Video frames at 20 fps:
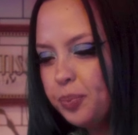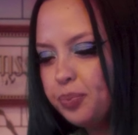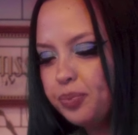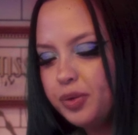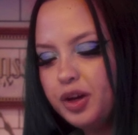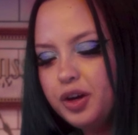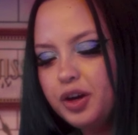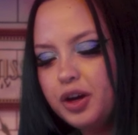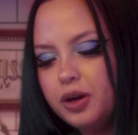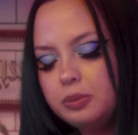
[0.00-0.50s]

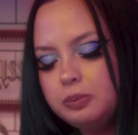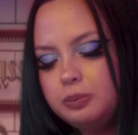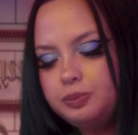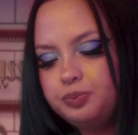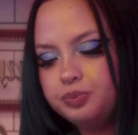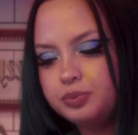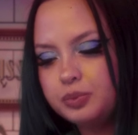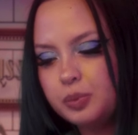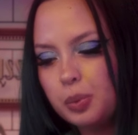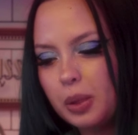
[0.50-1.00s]
You know,
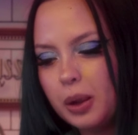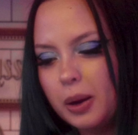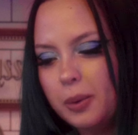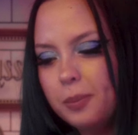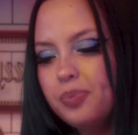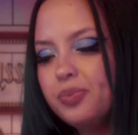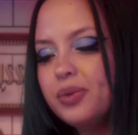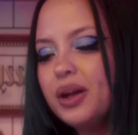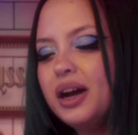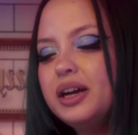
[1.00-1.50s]

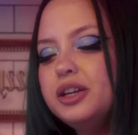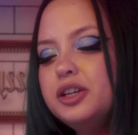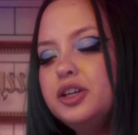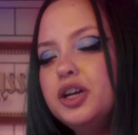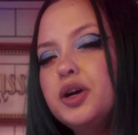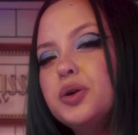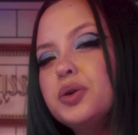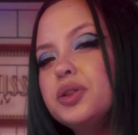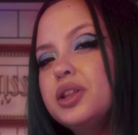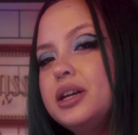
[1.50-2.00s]
I
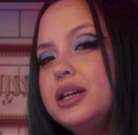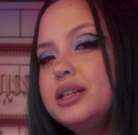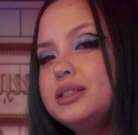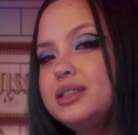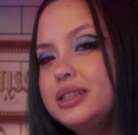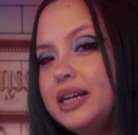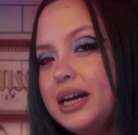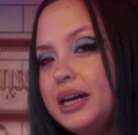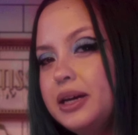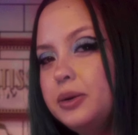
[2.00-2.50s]
know that I
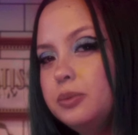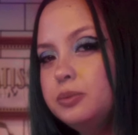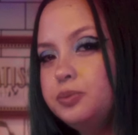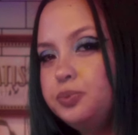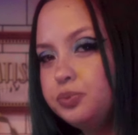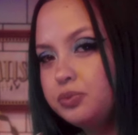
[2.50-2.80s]
said